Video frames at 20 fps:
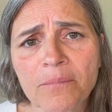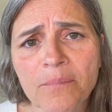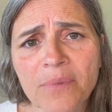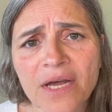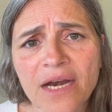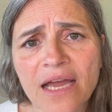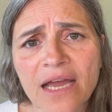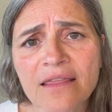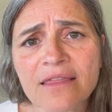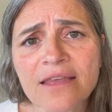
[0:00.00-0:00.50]

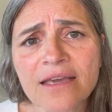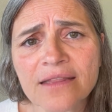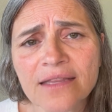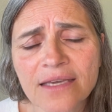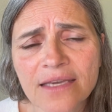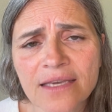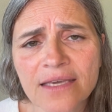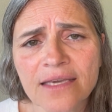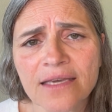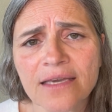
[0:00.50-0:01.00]
but I think
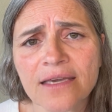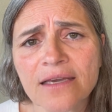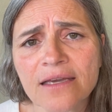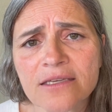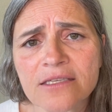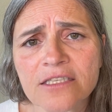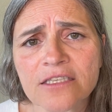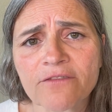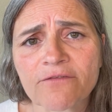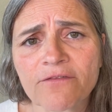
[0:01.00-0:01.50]
the key
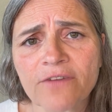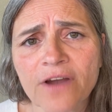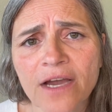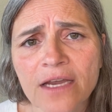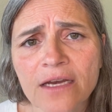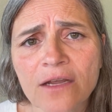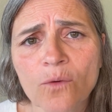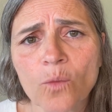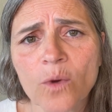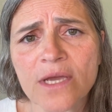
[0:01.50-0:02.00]
is to
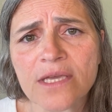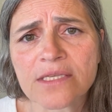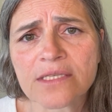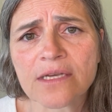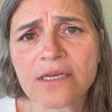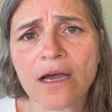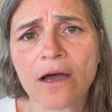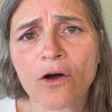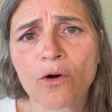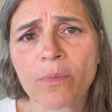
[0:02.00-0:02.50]
finding ways
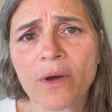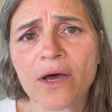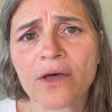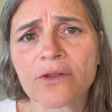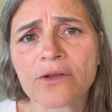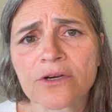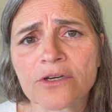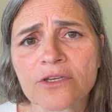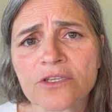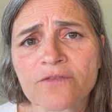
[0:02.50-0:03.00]
to help
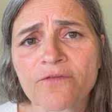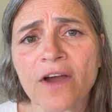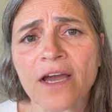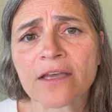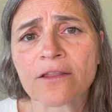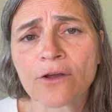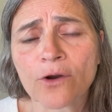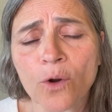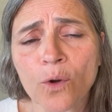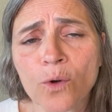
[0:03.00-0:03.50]
others
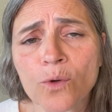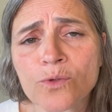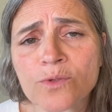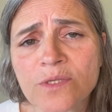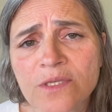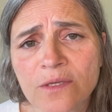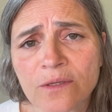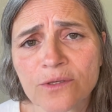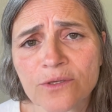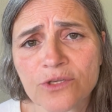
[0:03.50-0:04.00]
find their own
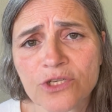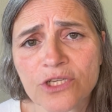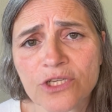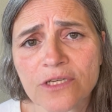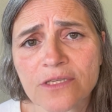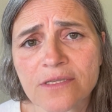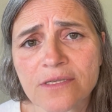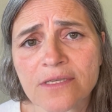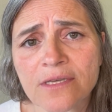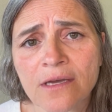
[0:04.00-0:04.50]

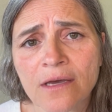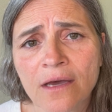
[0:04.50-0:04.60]
solutions.